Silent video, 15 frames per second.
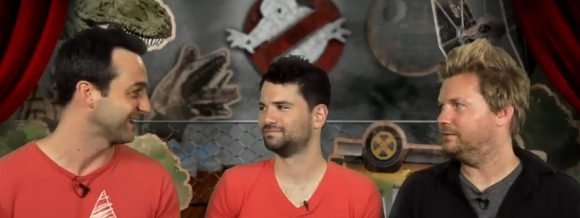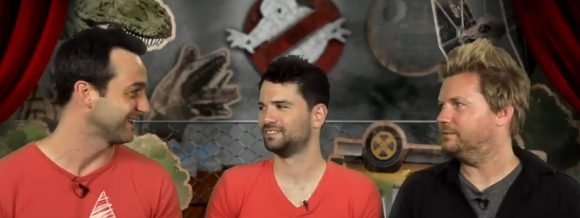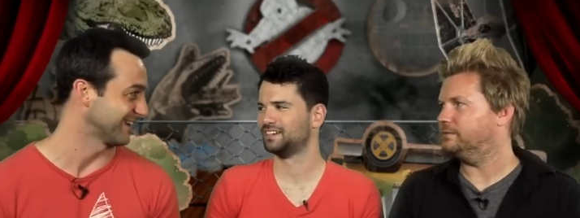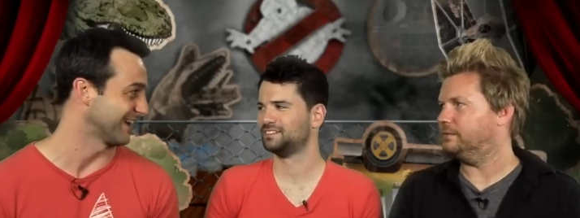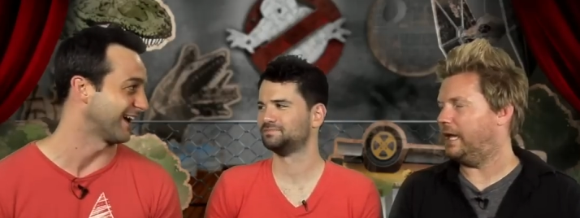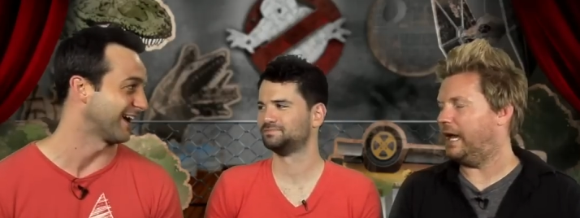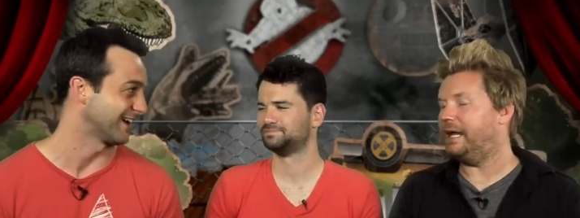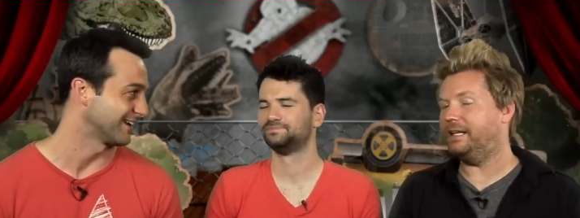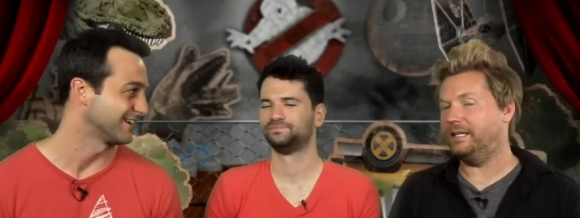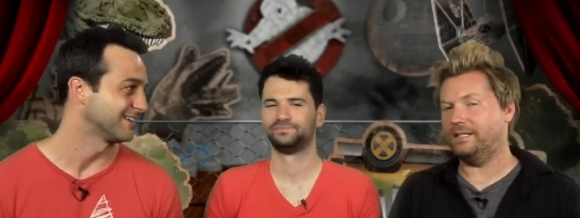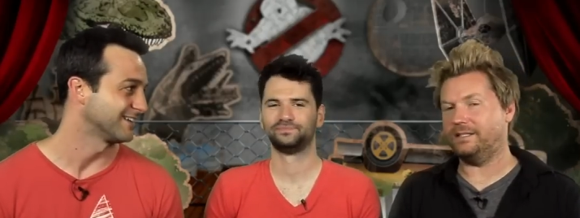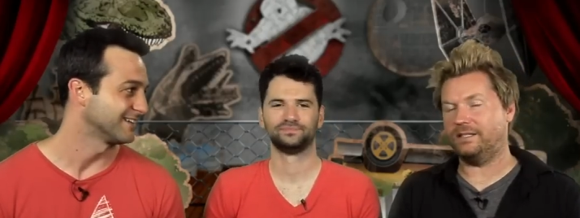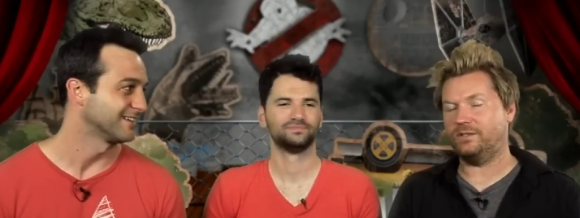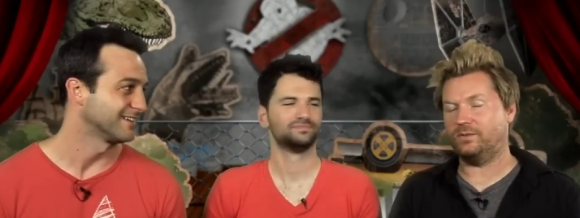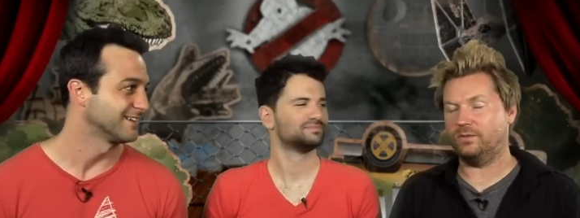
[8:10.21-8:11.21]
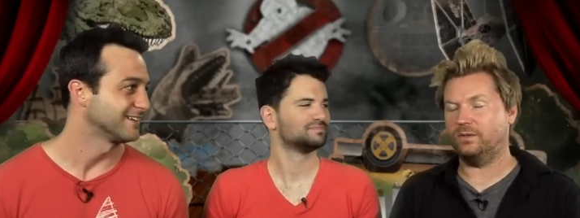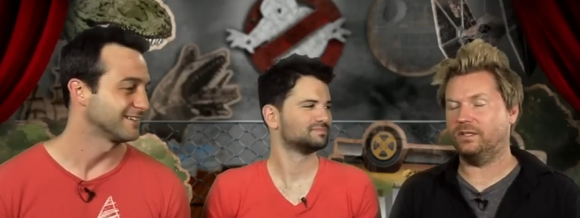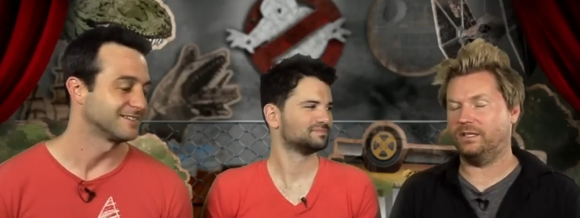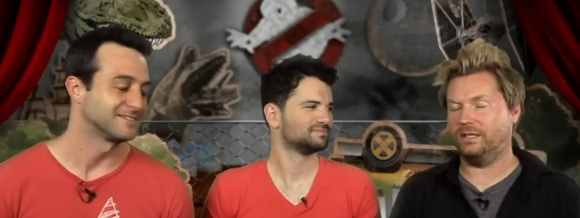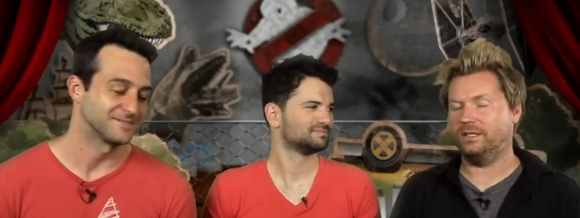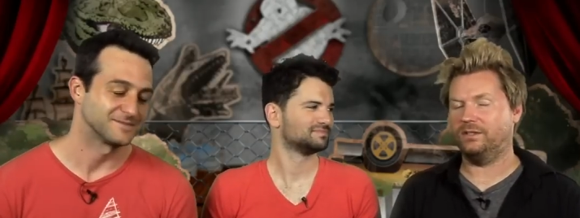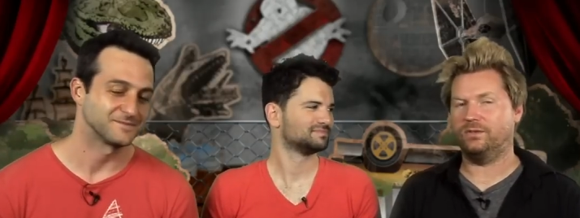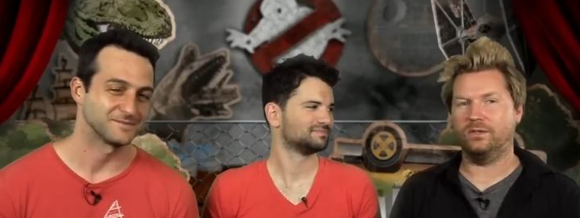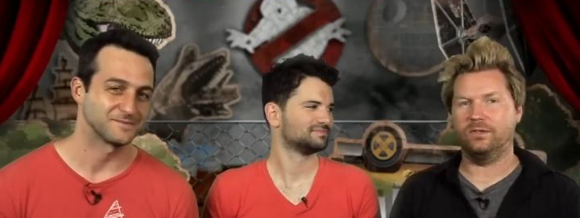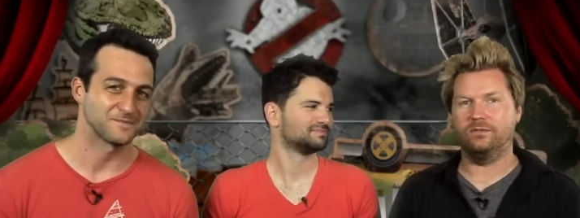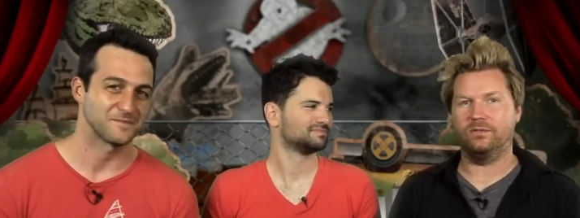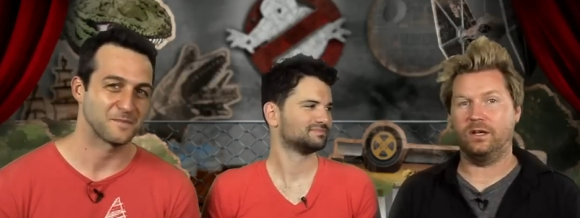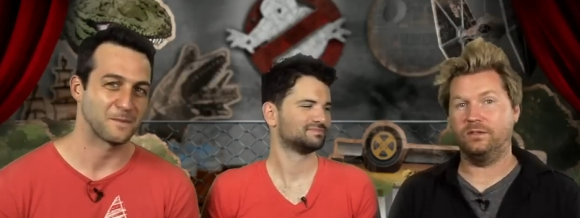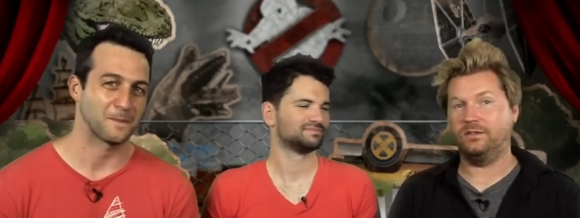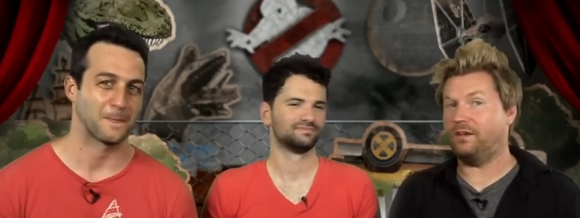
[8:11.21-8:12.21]
Speaker 1: Yeah. it is. It's really, it's really
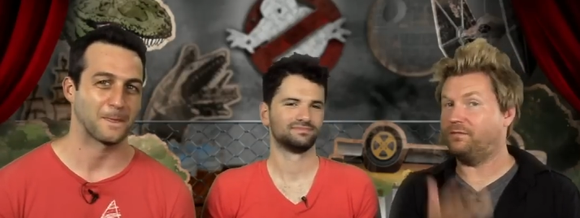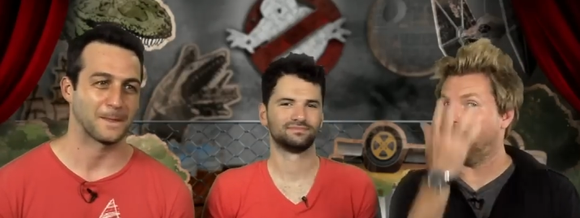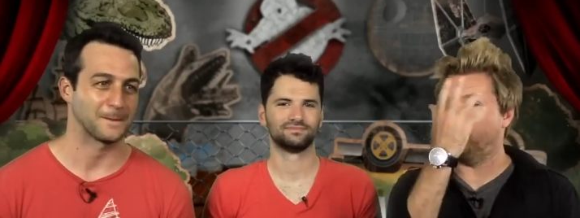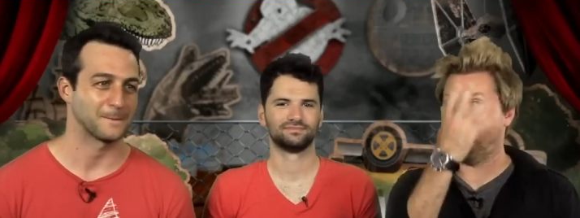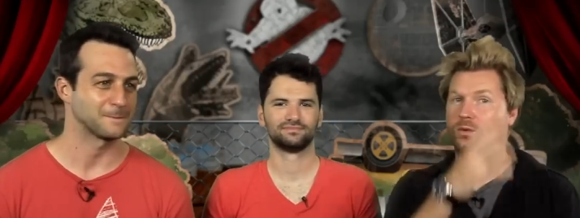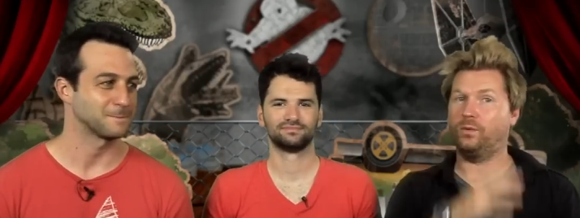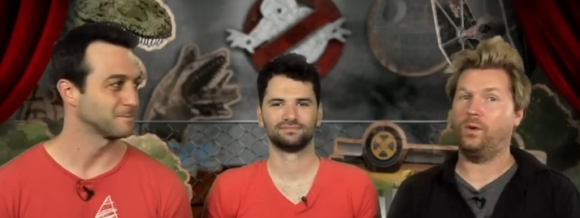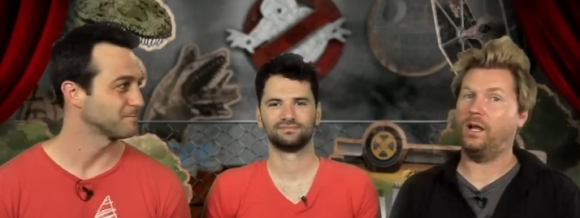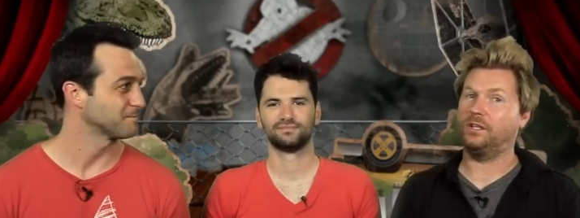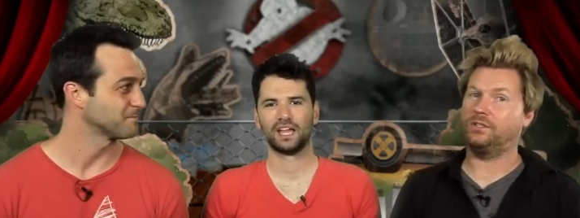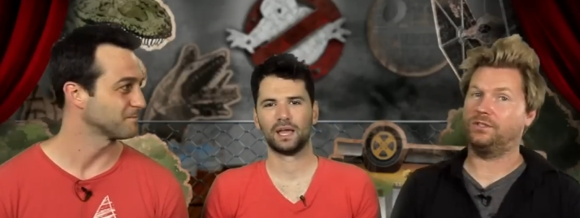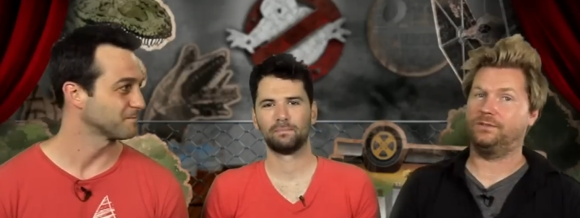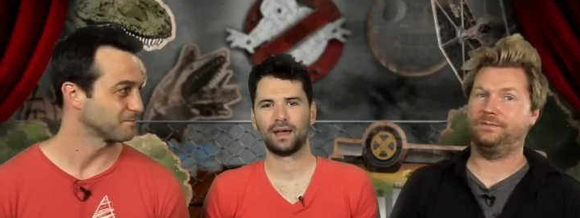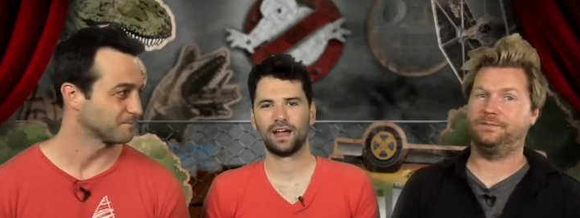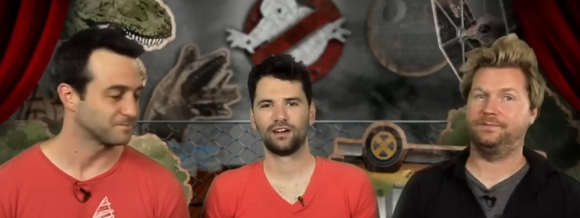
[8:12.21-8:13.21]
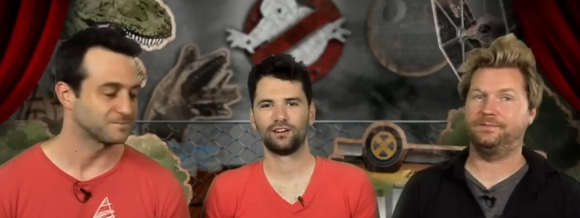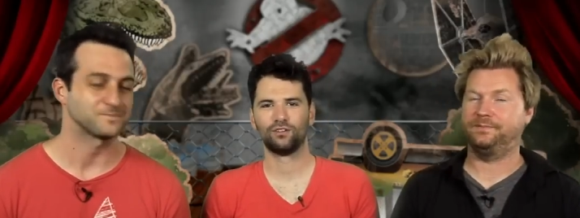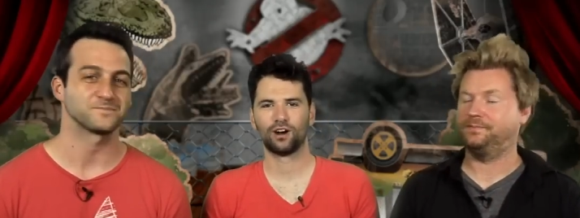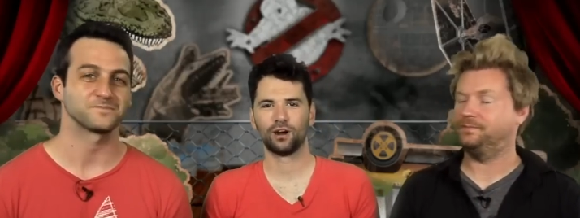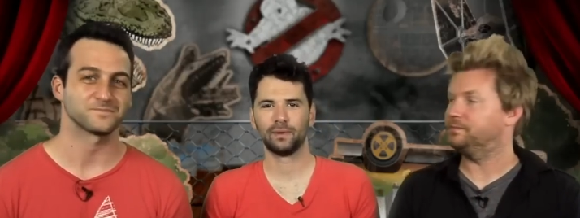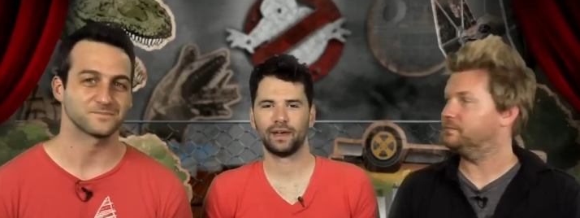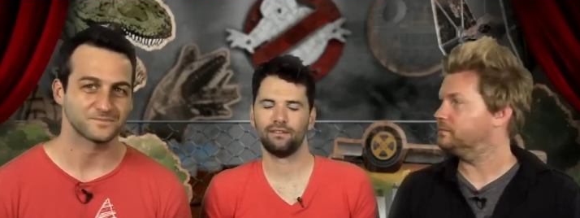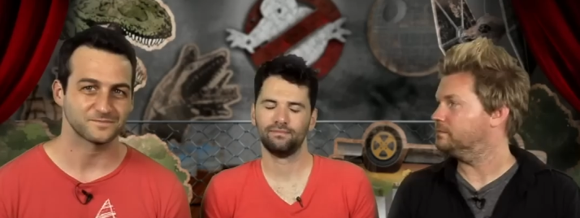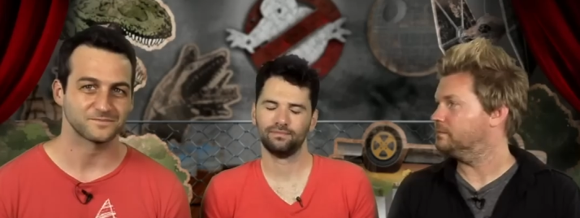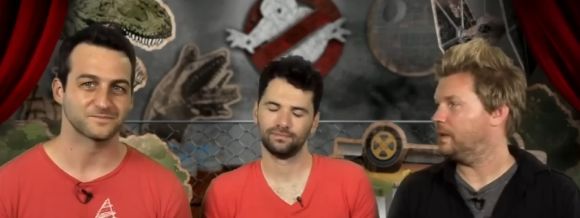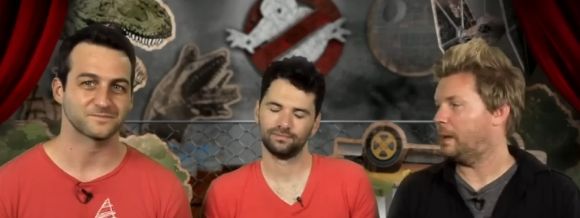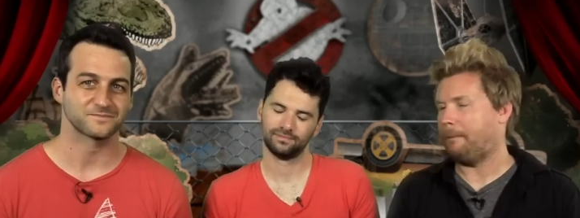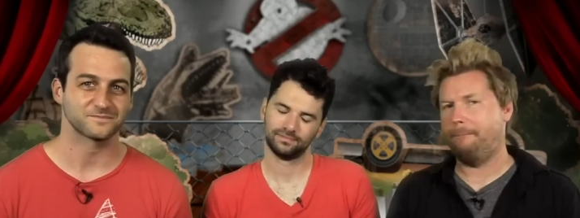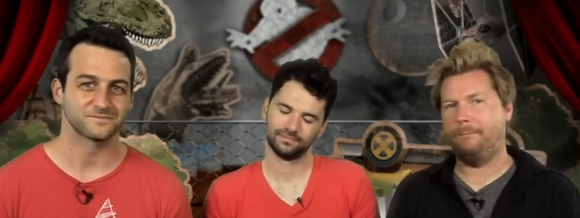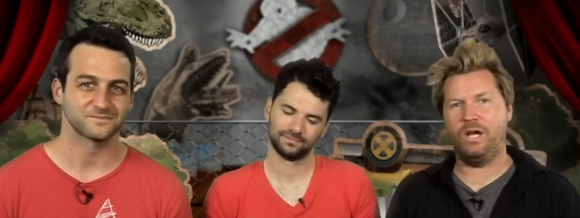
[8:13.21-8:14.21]
fun. Definitely worth a watch. Paranorman.
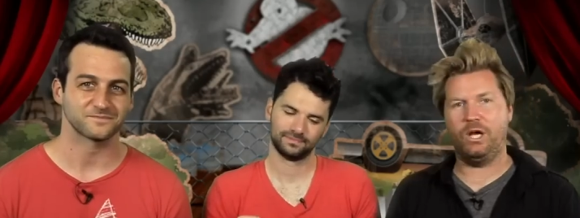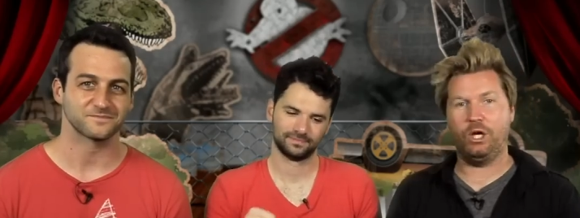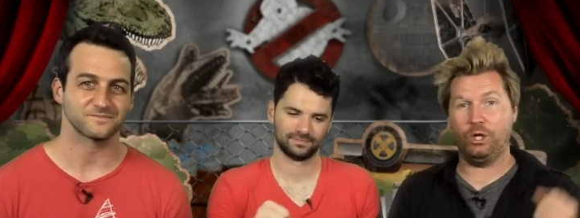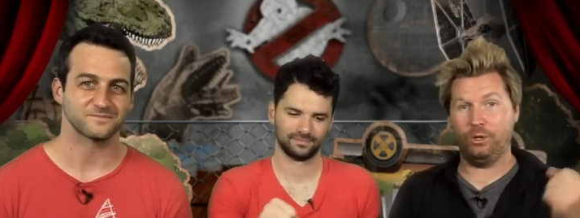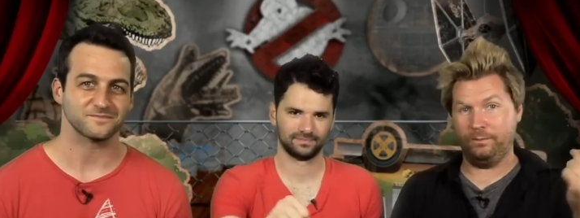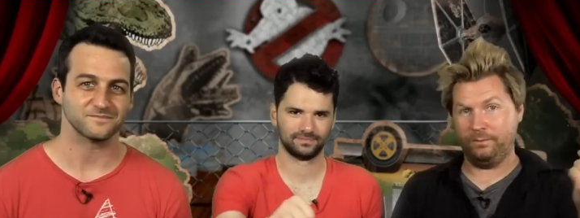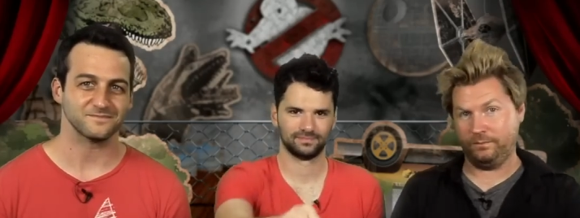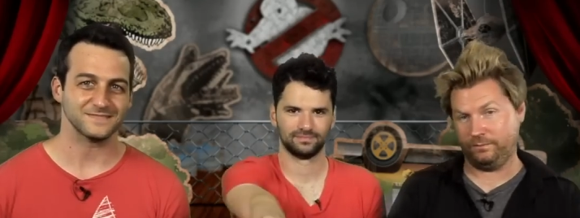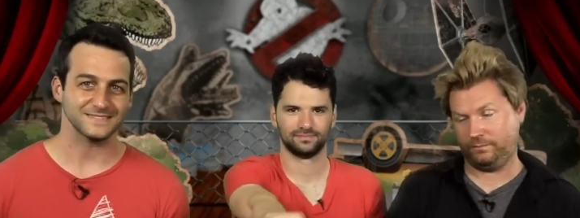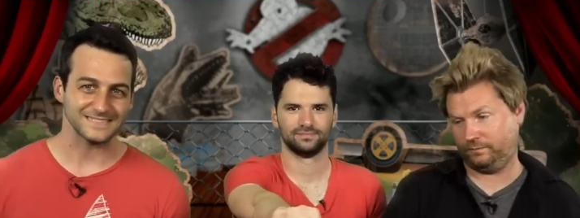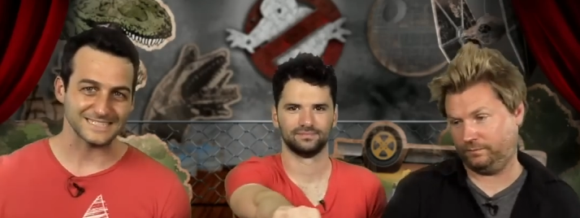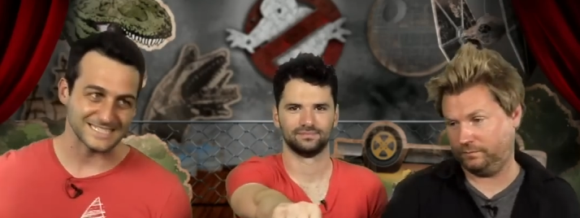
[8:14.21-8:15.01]
Boom.